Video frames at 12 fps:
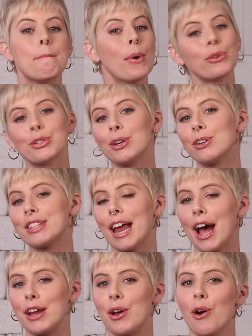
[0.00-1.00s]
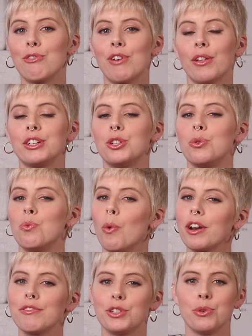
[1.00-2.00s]
Most girls that I know fall into
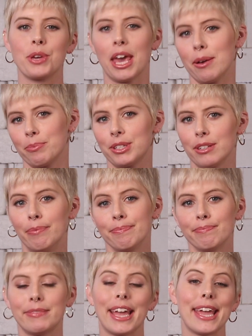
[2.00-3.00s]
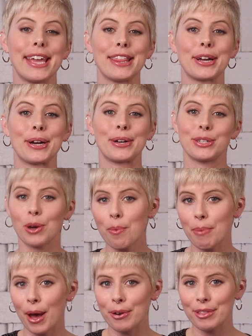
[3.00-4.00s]
one of two camps. They either
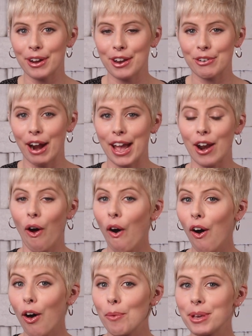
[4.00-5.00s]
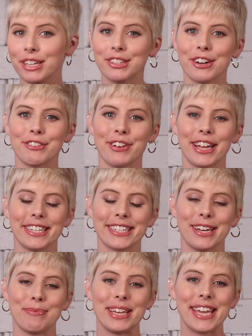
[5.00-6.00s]
don't powder their under eye at all because they're afraid
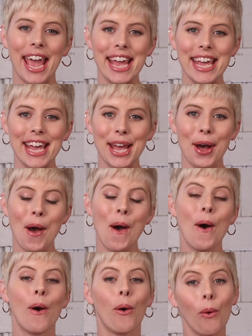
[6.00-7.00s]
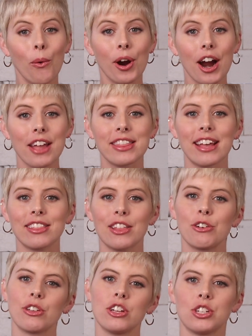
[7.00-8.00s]
it's going to be cakey, or they
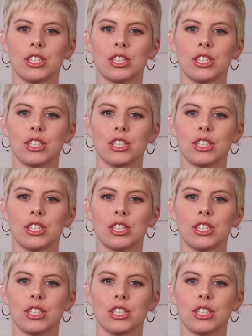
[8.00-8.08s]
literally